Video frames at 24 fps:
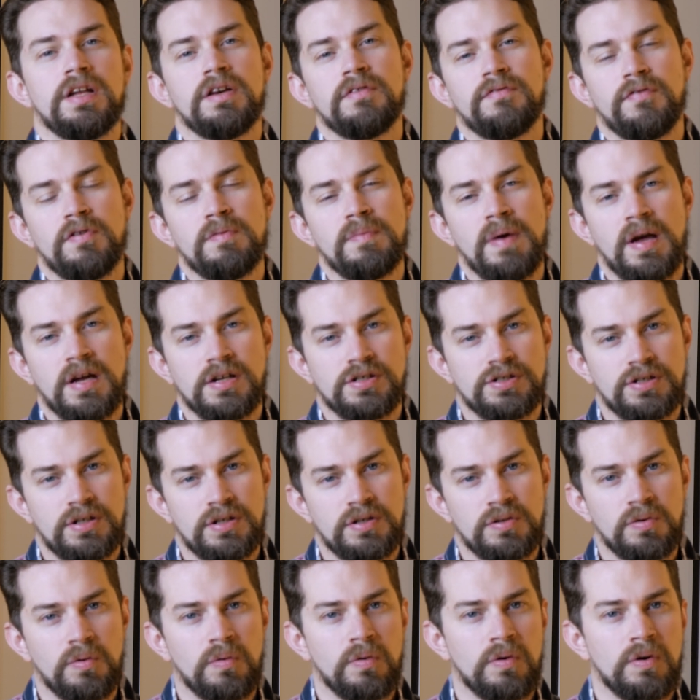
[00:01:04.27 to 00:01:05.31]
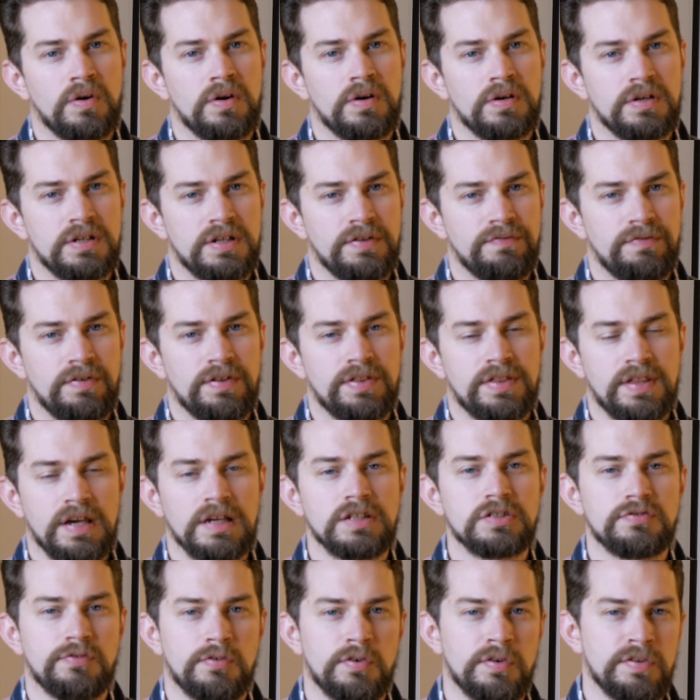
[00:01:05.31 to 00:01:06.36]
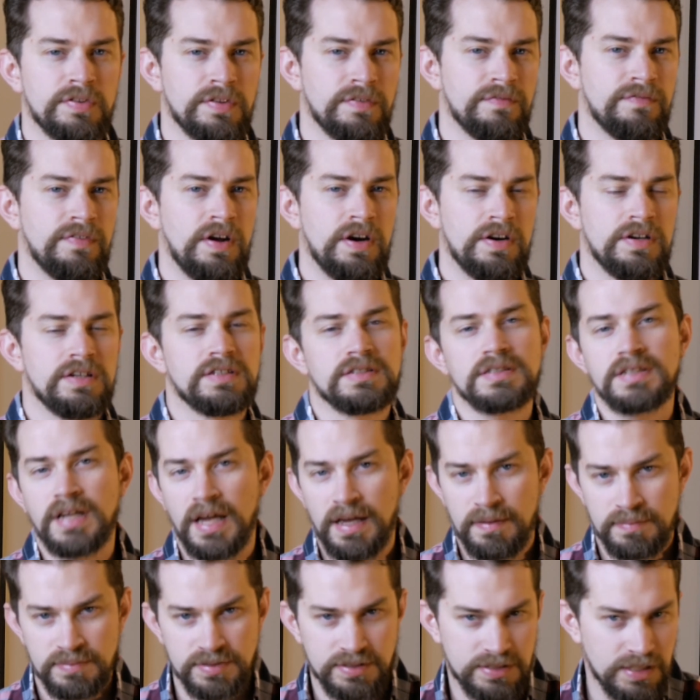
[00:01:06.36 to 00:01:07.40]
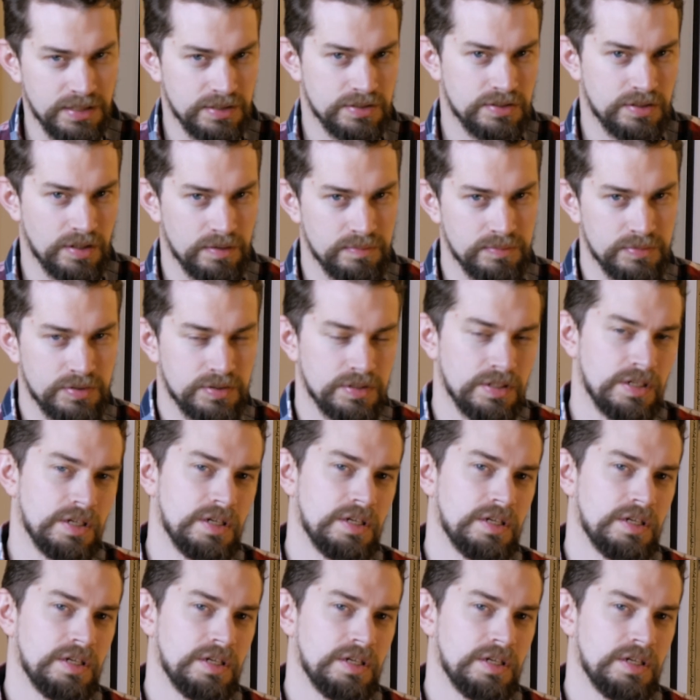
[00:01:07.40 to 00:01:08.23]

information or different things for the various game systems,